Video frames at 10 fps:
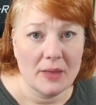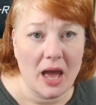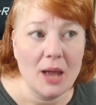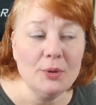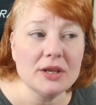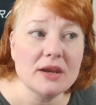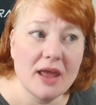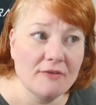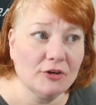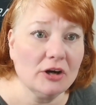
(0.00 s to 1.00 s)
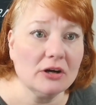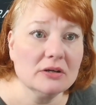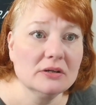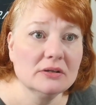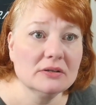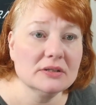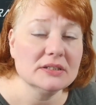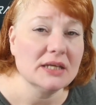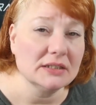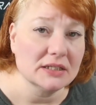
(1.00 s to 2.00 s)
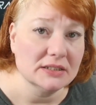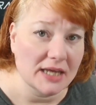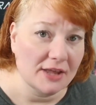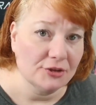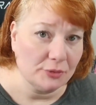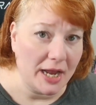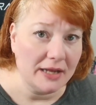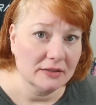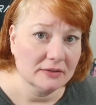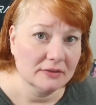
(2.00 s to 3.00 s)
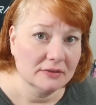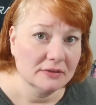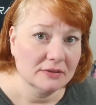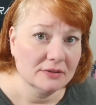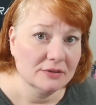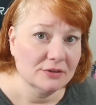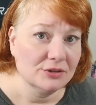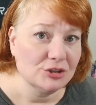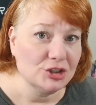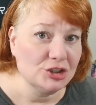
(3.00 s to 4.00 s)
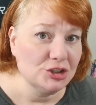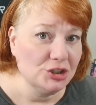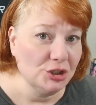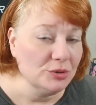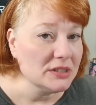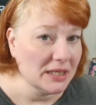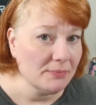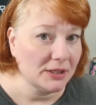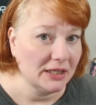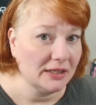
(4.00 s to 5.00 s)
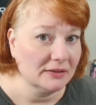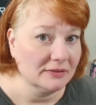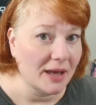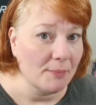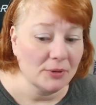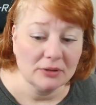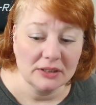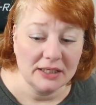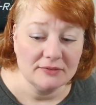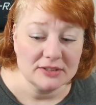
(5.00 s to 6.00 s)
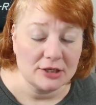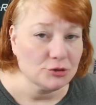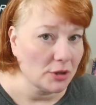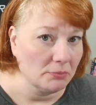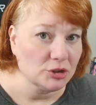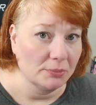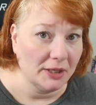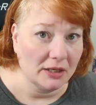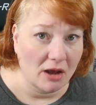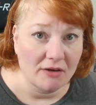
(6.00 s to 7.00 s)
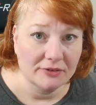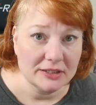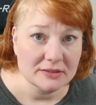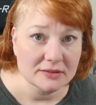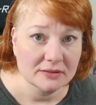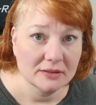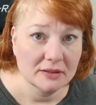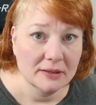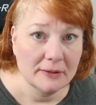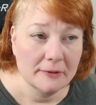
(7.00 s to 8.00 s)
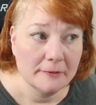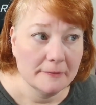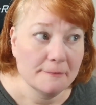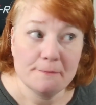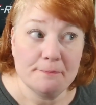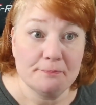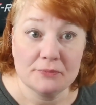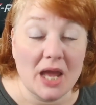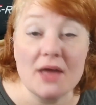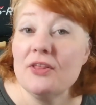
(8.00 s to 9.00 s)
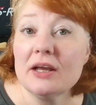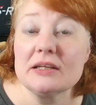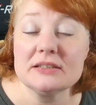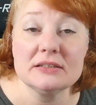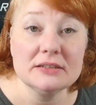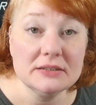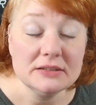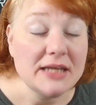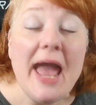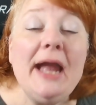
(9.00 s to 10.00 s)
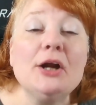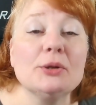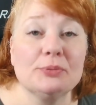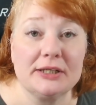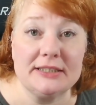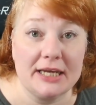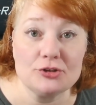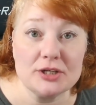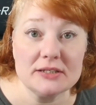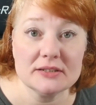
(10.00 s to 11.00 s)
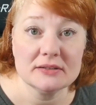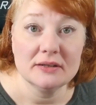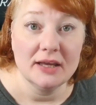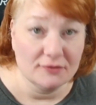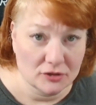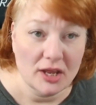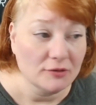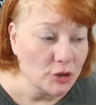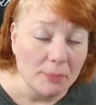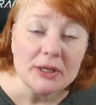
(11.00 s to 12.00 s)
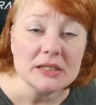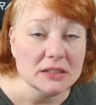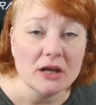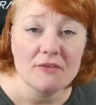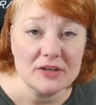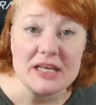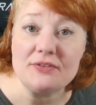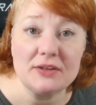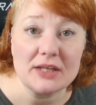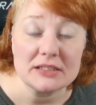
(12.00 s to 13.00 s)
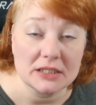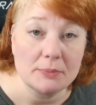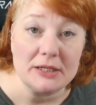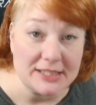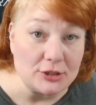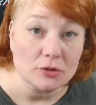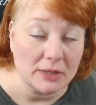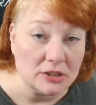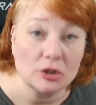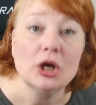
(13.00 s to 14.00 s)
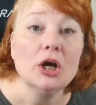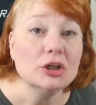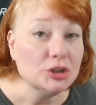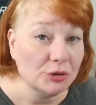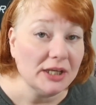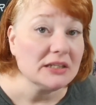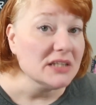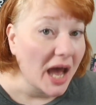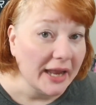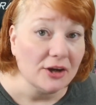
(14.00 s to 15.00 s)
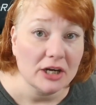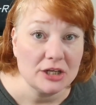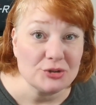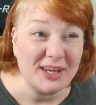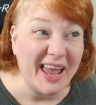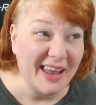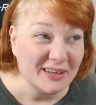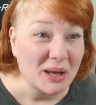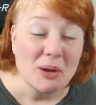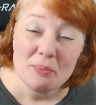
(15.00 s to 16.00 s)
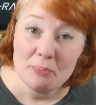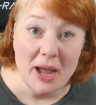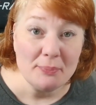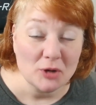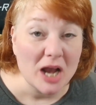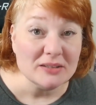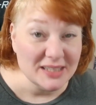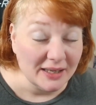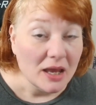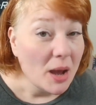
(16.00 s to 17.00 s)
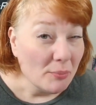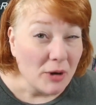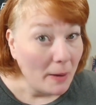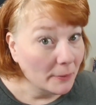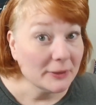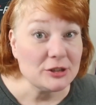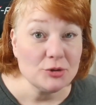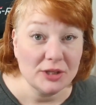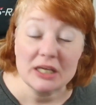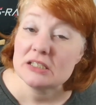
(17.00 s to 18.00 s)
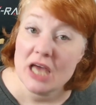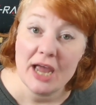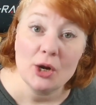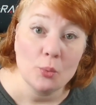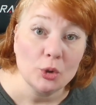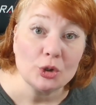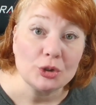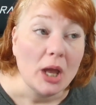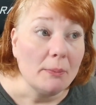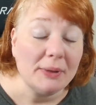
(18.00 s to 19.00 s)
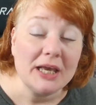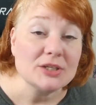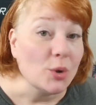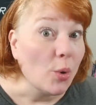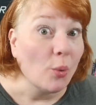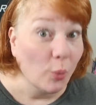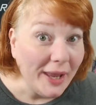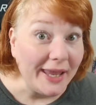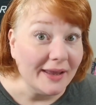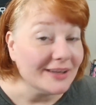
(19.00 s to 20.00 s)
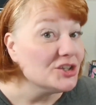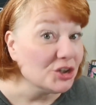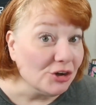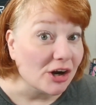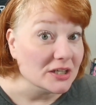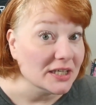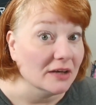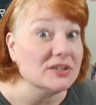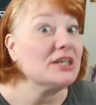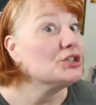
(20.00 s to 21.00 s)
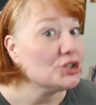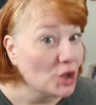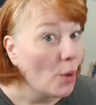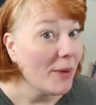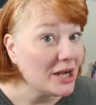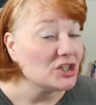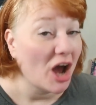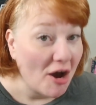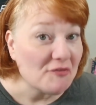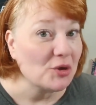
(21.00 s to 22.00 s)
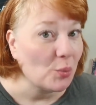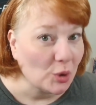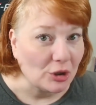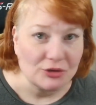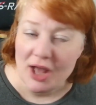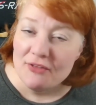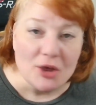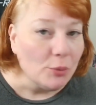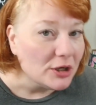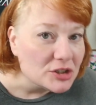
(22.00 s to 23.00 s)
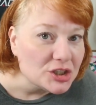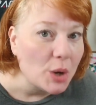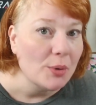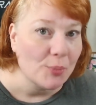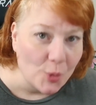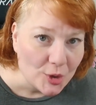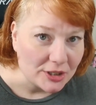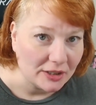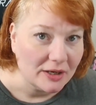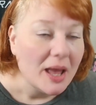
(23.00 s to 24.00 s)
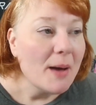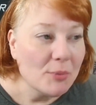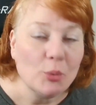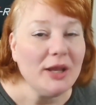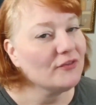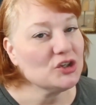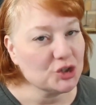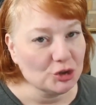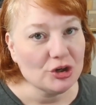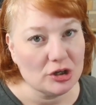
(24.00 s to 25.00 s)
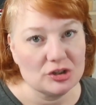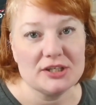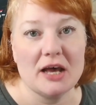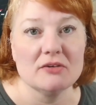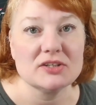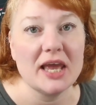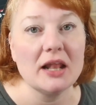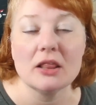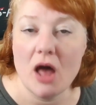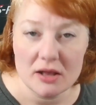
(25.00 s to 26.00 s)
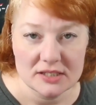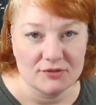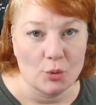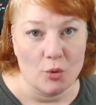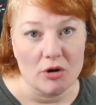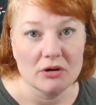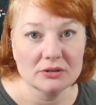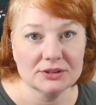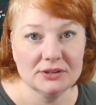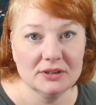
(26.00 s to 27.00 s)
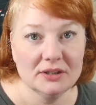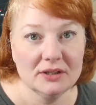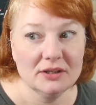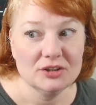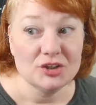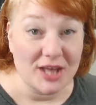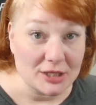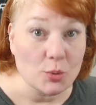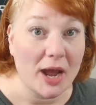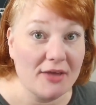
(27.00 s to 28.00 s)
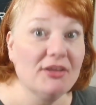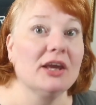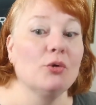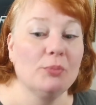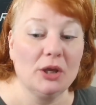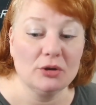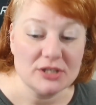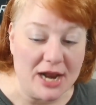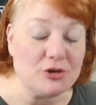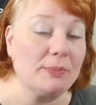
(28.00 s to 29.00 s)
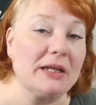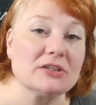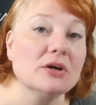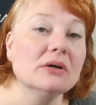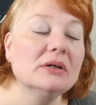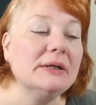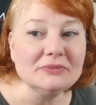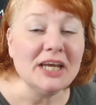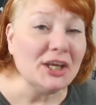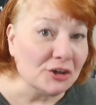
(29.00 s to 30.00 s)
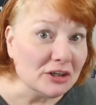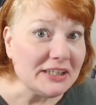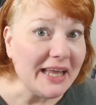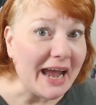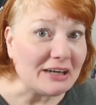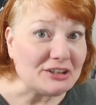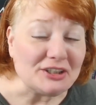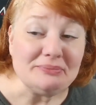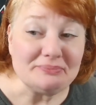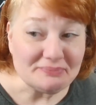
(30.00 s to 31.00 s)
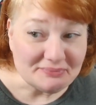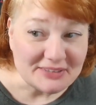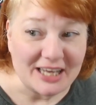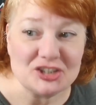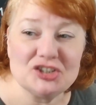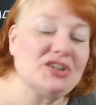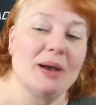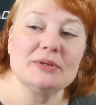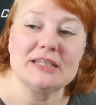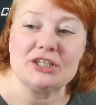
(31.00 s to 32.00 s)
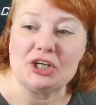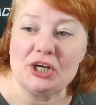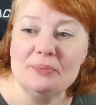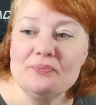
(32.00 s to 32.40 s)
I would never send a death threat to somebody that believes that Trump should be in office. I think it's terribly dangerous. If Trump gets in office, I think that's going to be detrimental to the entire country and by proxy, probably to the entire world, because we insert ourselves in so much of the world. Not that we're so important, but we have inserted ourselves in lots of the world. So that's why I think it would be detrimental. It irked the actor that was said to her.